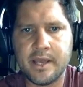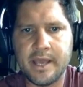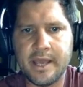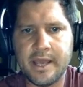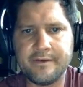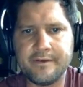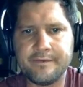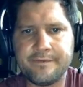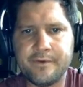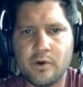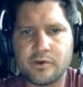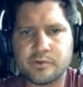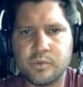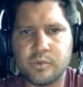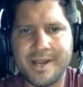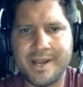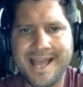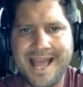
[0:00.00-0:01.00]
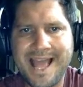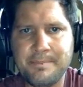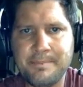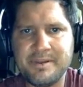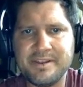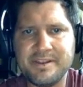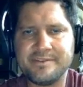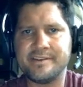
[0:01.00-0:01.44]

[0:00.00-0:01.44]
And folks, what happens